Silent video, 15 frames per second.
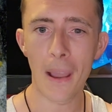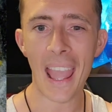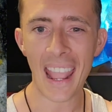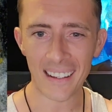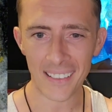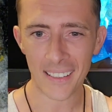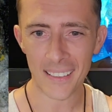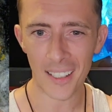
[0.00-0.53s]
but
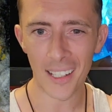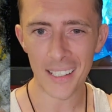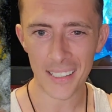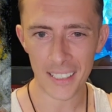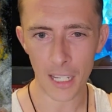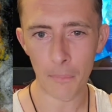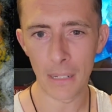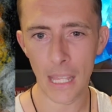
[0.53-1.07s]

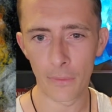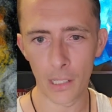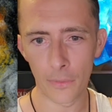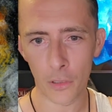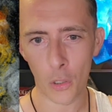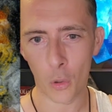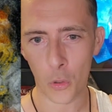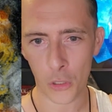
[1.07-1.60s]
exercise some level
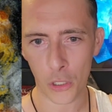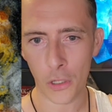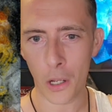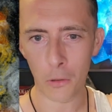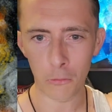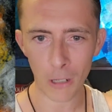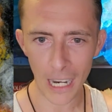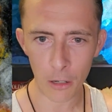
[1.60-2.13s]
of caution
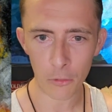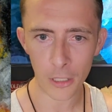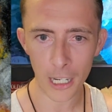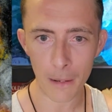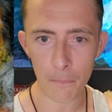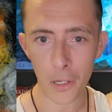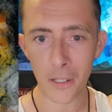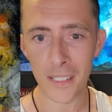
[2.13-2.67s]
around
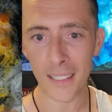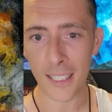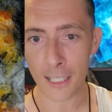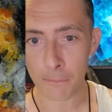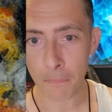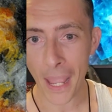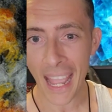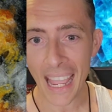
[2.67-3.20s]
it, because it
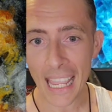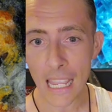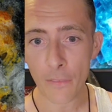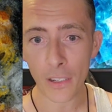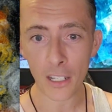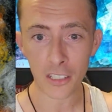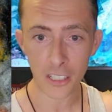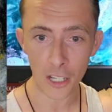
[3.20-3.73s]
does behave
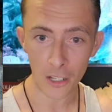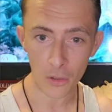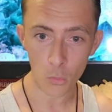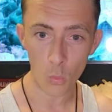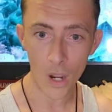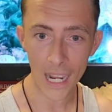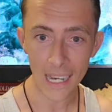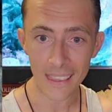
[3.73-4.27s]
in a
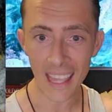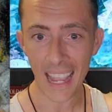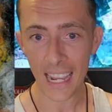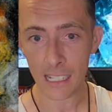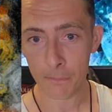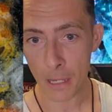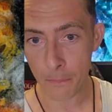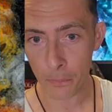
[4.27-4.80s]
certain way that
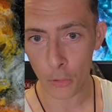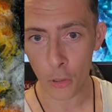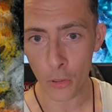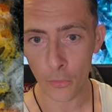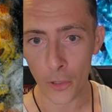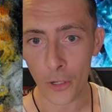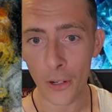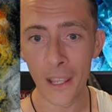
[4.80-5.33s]
has been
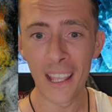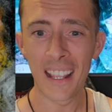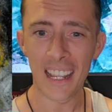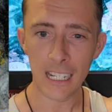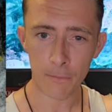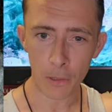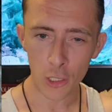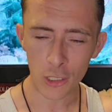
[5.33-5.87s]
proven,
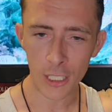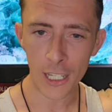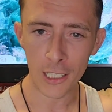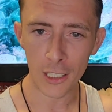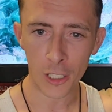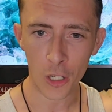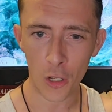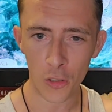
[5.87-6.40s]
especially
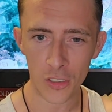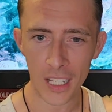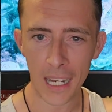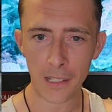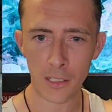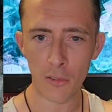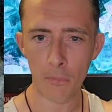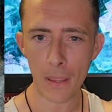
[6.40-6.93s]
in the
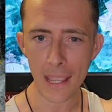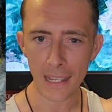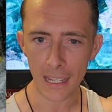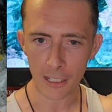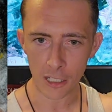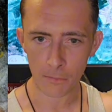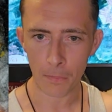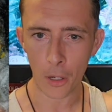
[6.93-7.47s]
context of being
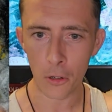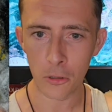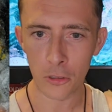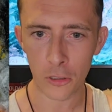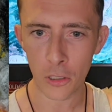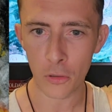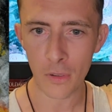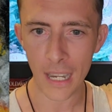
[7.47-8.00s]

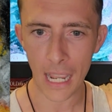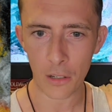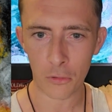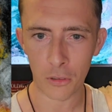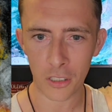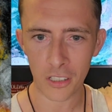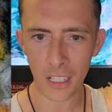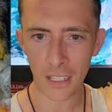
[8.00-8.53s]
exposed to
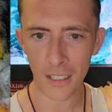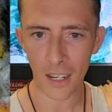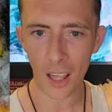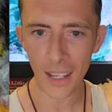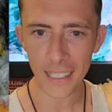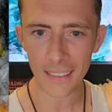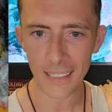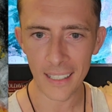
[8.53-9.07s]
natural
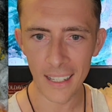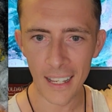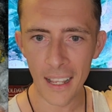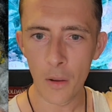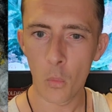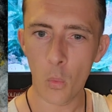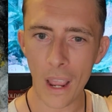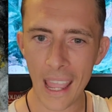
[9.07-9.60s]
sunlight,
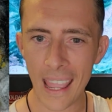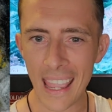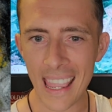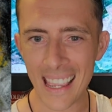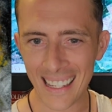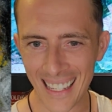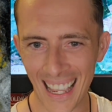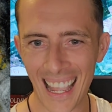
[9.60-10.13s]
where
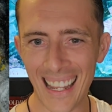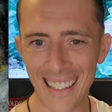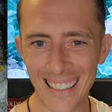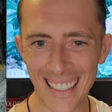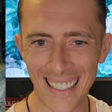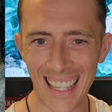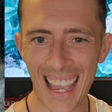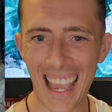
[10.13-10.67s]
it can
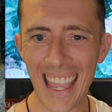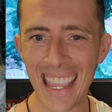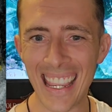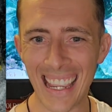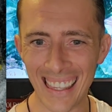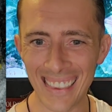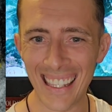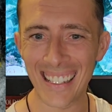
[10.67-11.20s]

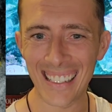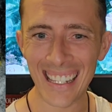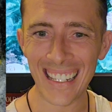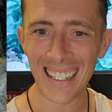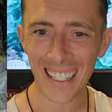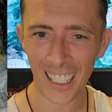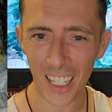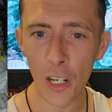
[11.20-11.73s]
decay, and this
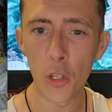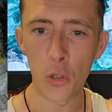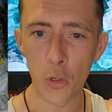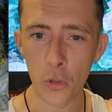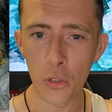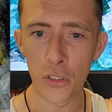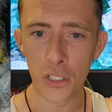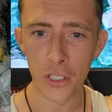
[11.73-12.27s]

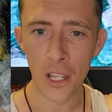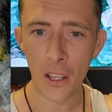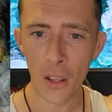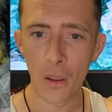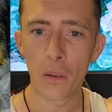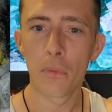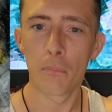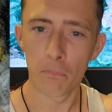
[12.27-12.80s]
includes
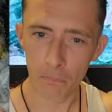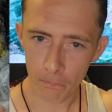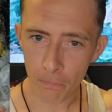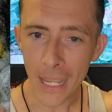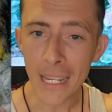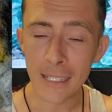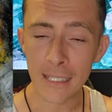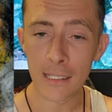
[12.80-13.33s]

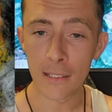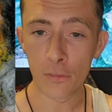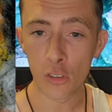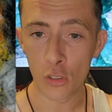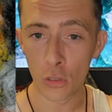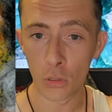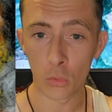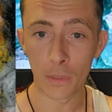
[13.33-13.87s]
pieces of
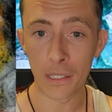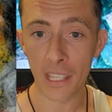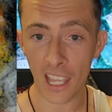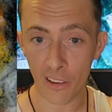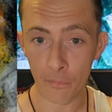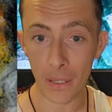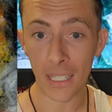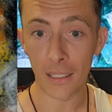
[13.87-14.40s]
jewelry that
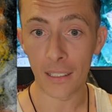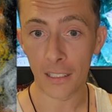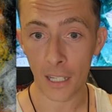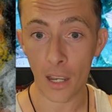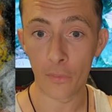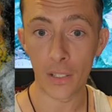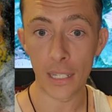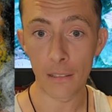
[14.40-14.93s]
have been
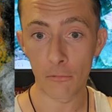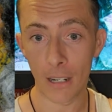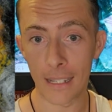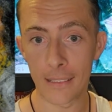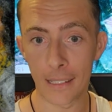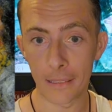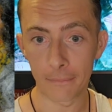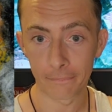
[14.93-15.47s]
covered in
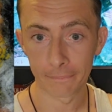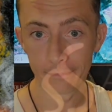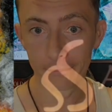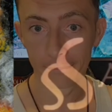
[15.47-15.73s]
resin.